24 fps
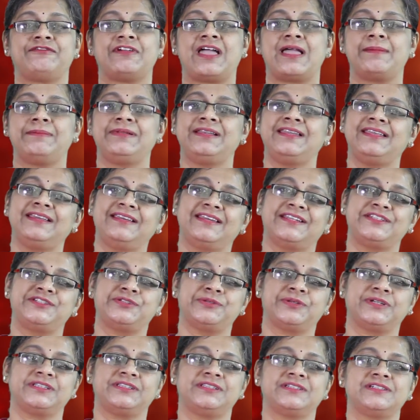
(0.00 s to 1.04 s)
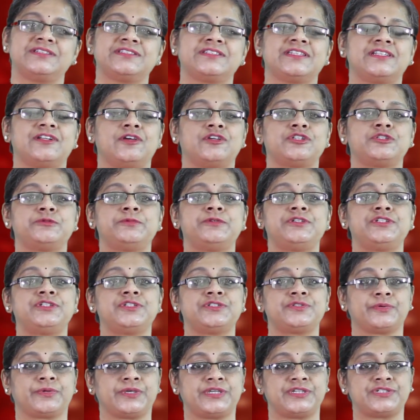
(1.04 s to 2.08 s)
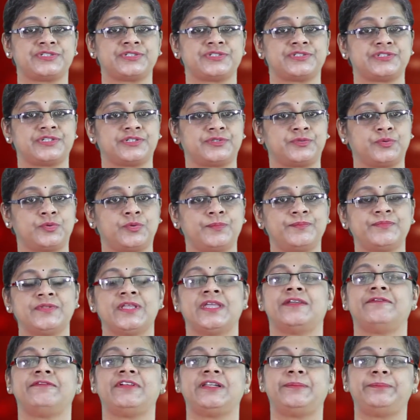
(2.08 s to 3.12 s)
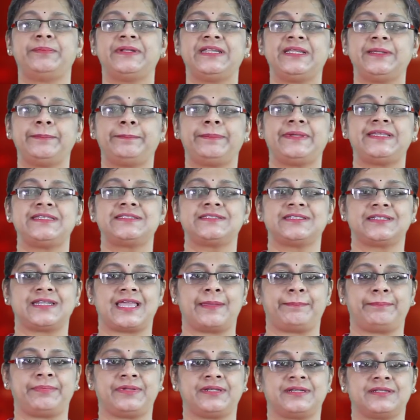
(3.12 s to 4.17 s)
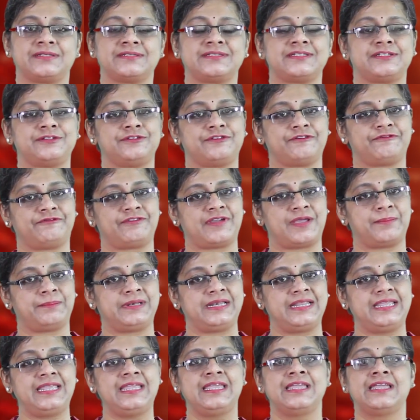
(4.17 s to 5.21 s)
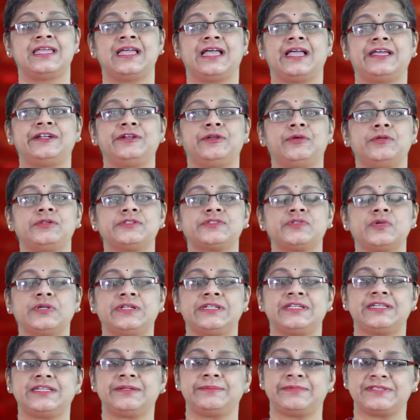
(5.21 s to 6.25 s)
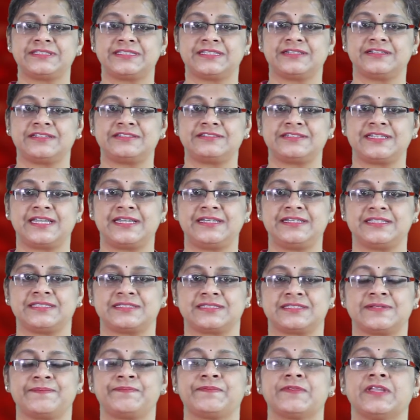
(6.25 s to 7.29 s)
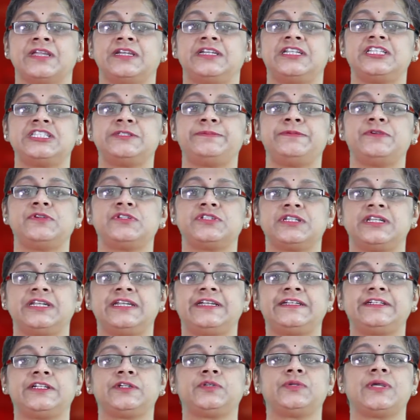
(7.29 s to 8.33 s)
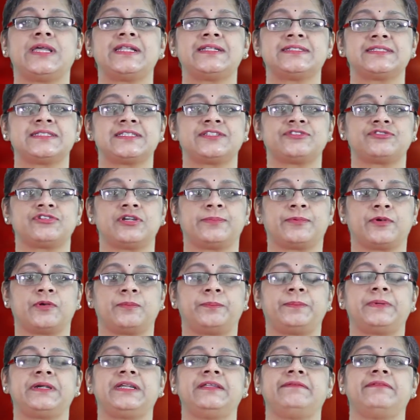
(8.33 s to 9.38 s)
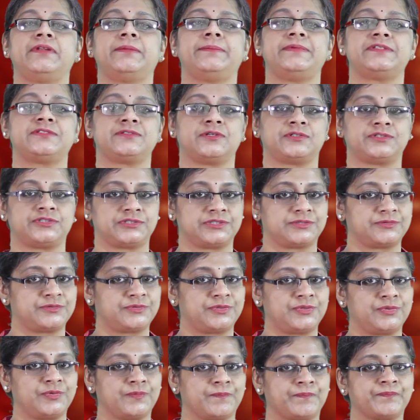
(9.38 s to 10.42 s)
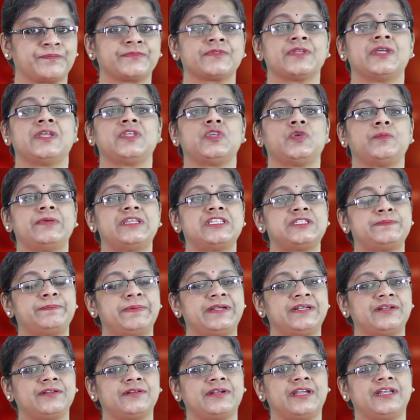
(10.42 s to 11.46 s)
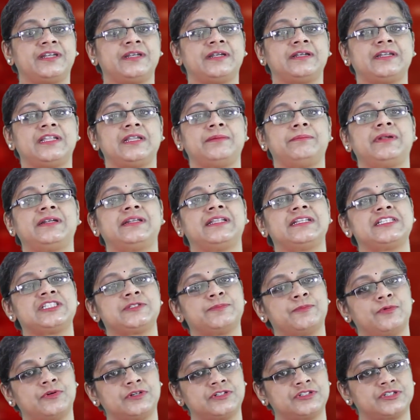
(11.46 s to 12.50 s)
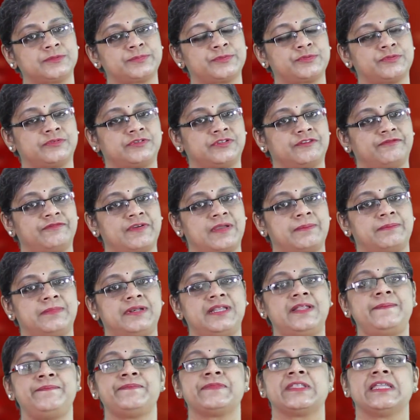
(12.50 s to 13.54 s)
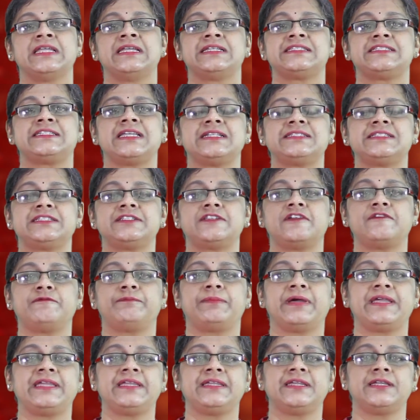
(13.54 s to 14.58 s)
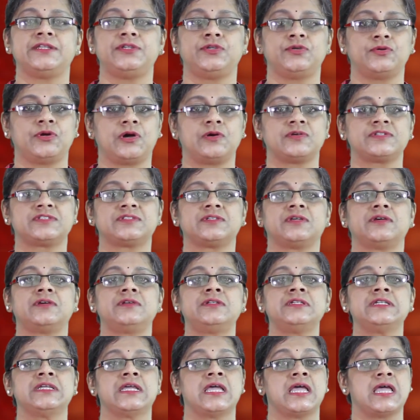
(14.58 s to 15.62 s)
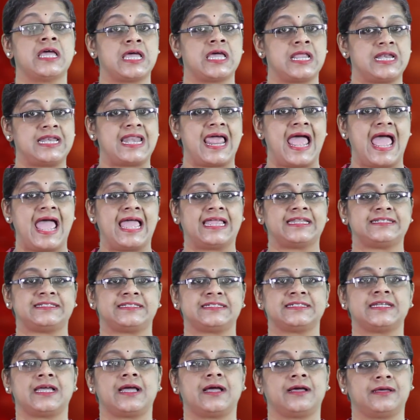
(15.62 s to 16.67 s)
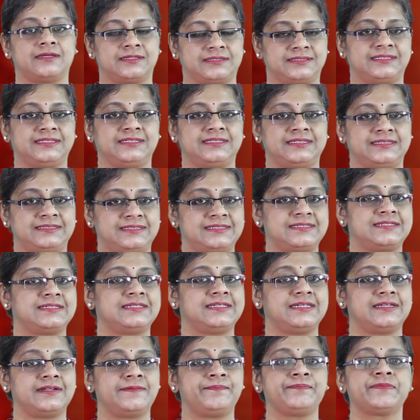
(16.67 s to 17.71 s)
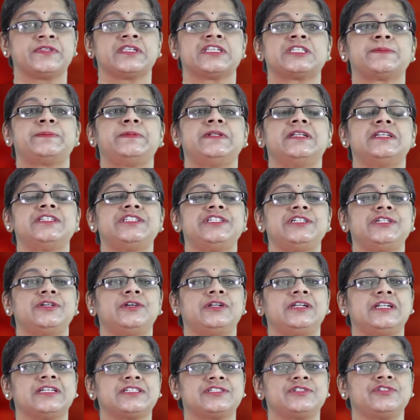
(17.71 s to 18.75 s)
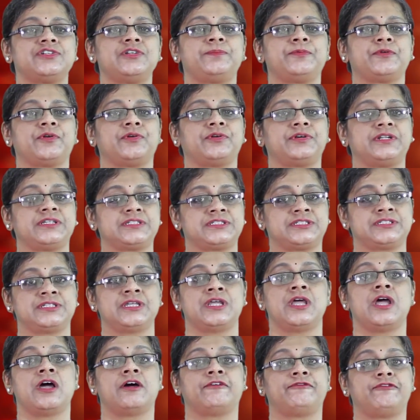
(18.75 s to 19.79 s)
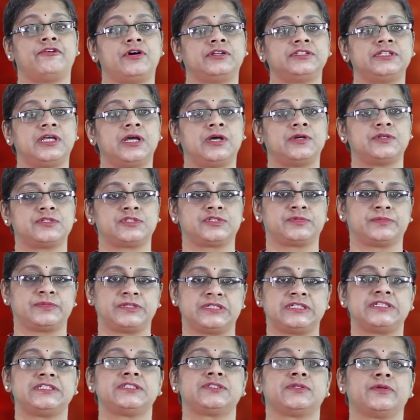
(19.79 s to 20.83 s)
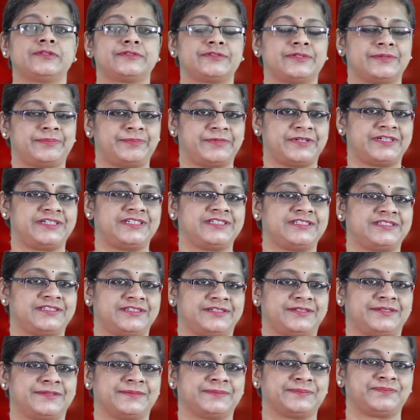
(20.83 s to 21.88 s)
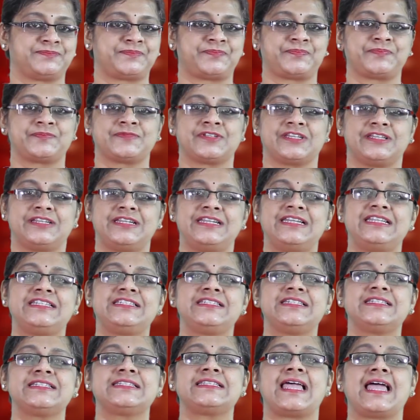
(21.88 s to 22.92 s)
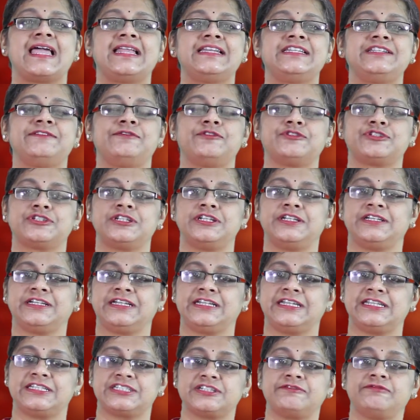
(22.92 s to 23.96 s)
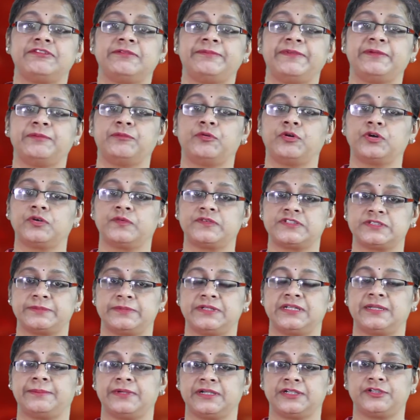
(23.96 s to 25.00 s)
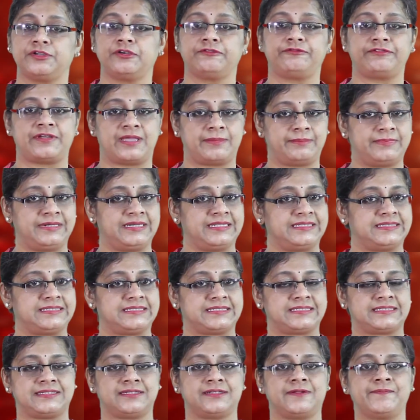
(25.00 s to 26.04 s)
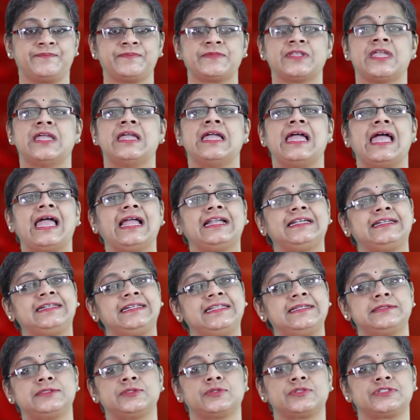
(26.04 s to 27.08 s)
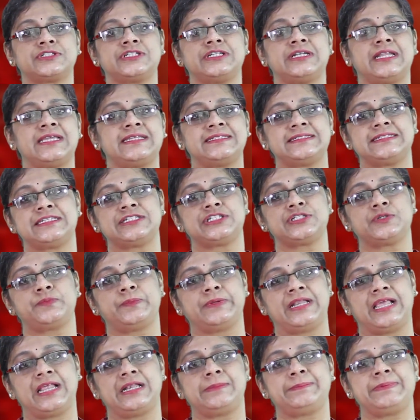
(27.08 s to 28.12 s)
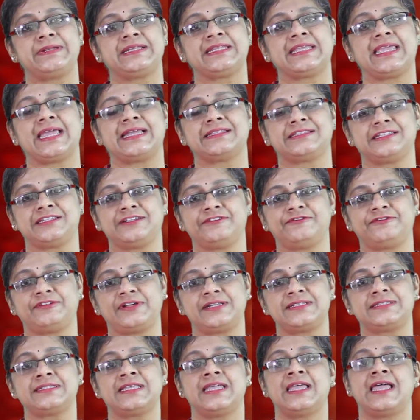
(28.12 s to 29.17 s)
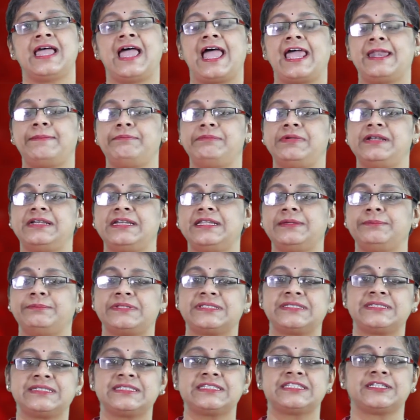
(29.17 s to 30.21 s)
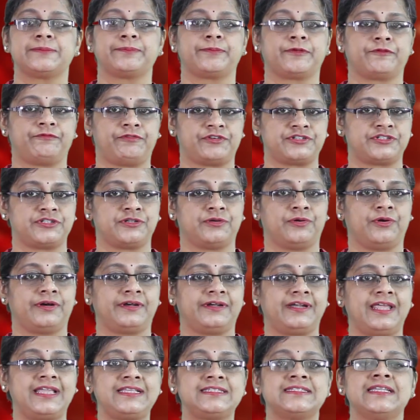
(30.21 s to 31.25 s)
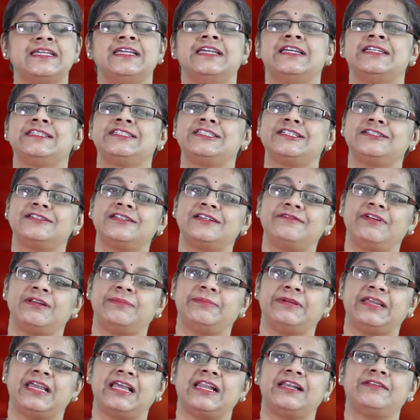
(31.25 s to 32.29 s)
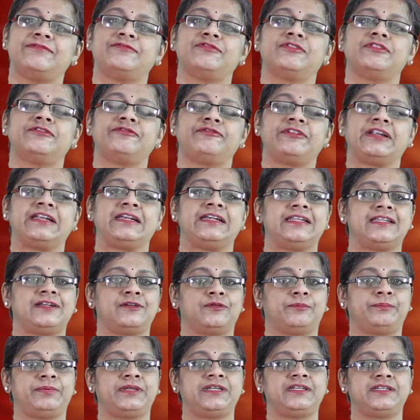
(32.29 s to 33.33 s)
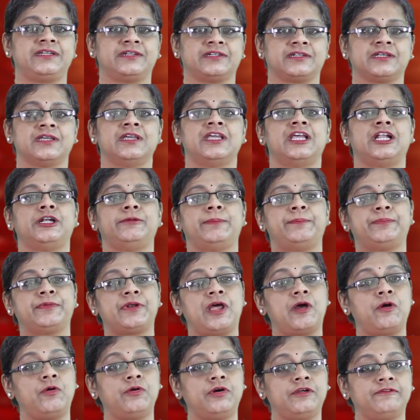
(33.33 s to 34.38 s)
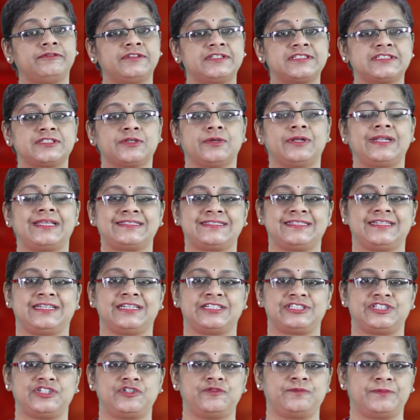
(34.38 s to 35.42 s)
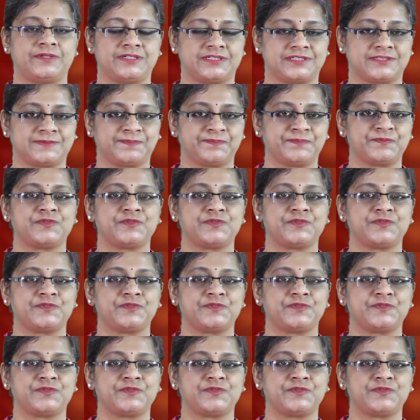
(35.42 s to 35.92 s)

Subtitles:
Family get-togethers and auspicious occasions at home will bring peace and happiness in your family and also clear misunderstandings. Disputes related to ancestral property will be sorted out too. You may spend on entertainment and small trips with your family. Chances of buying a new house or land are there this year. Splurging on luxury products for the house world is also predicted. Religious and devotional inclination will be more visible among your family this year. Active socialization will help in gathering friends and building business and professional contacts. Children will be helpful, friendly and obedient. Be proud of their scholastic achievements.